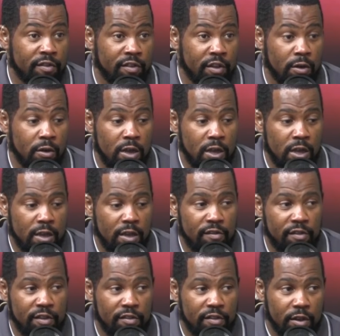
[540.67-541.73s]
So it's
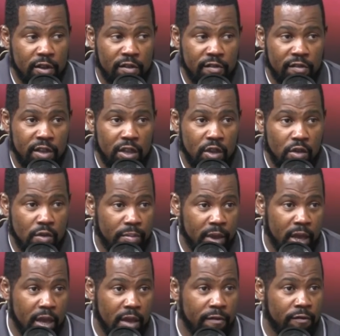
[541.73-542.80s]
just a continued
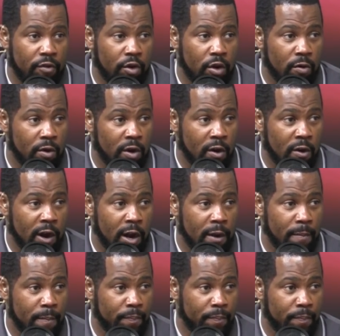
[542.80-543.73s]
pay it forward, all right?